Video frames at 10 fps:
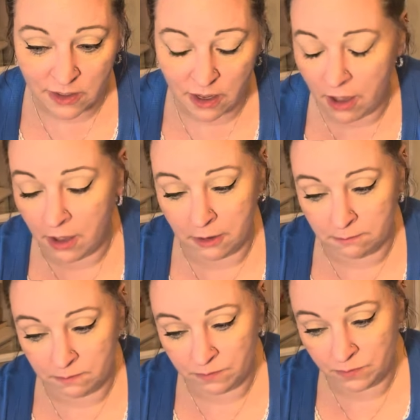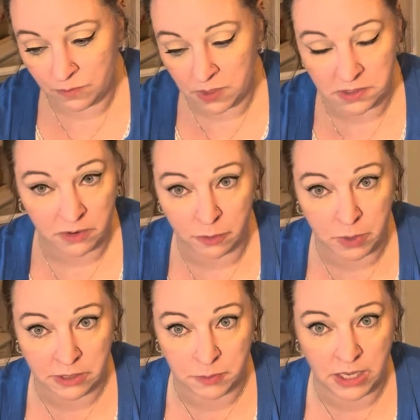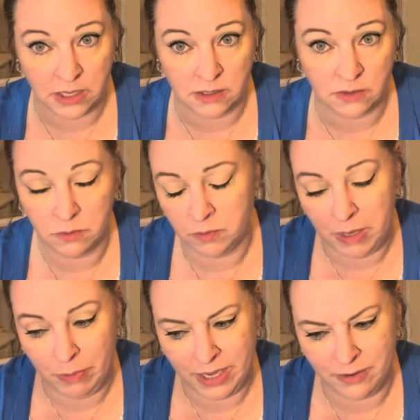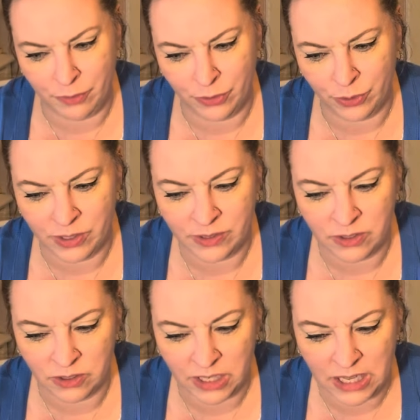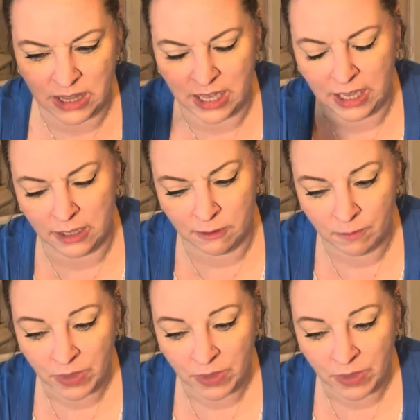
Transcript: Um, this never makes my hand my body feel greasy or anything.